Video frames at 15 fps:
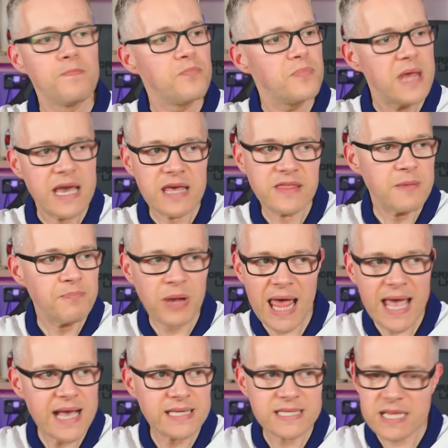The
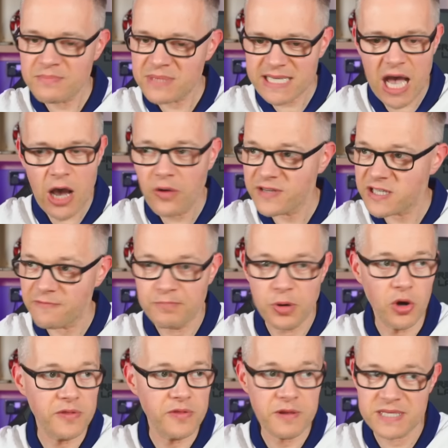players themselves have
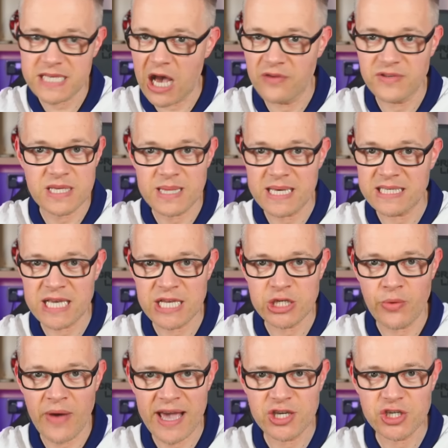put themselves in this
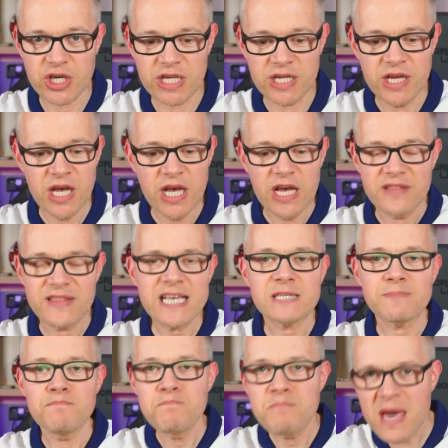situation. This
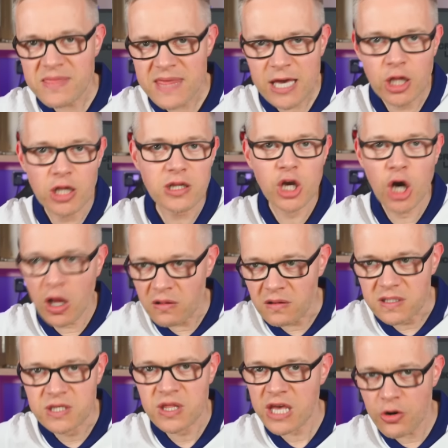mythical cult
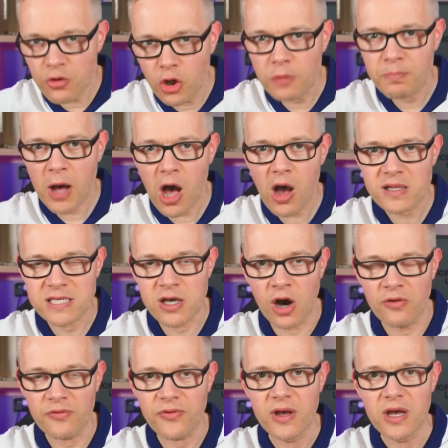that you're all part
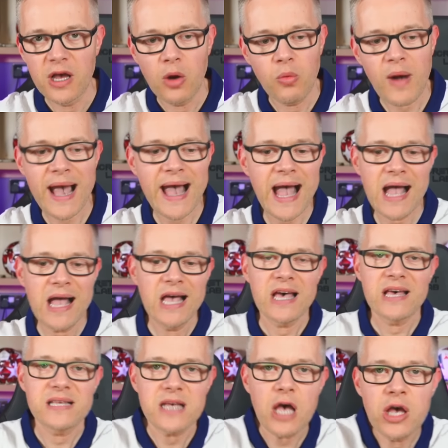of, where
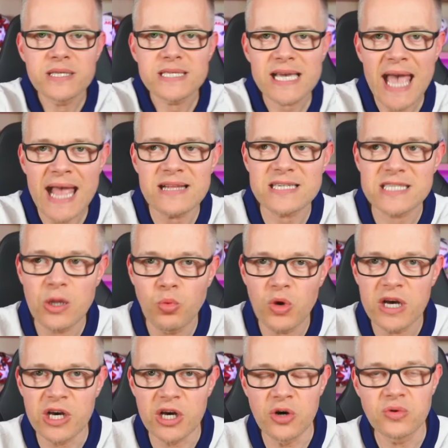us against the
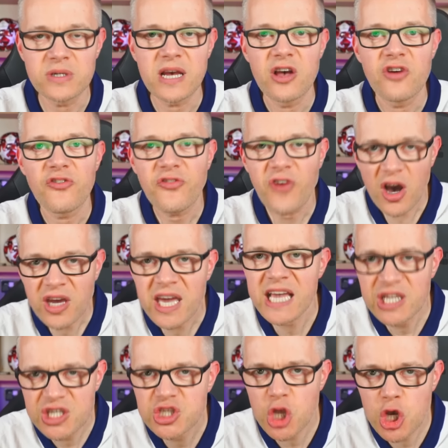world, fucking
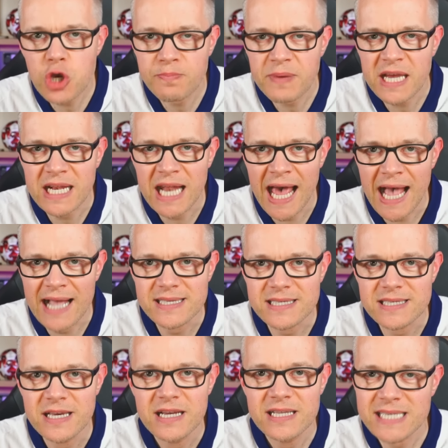stupid, lads.
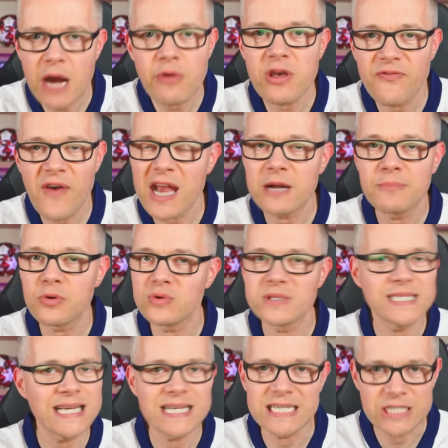Terry Venables
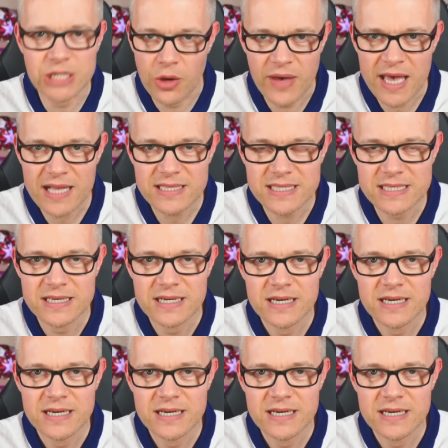didn't do it.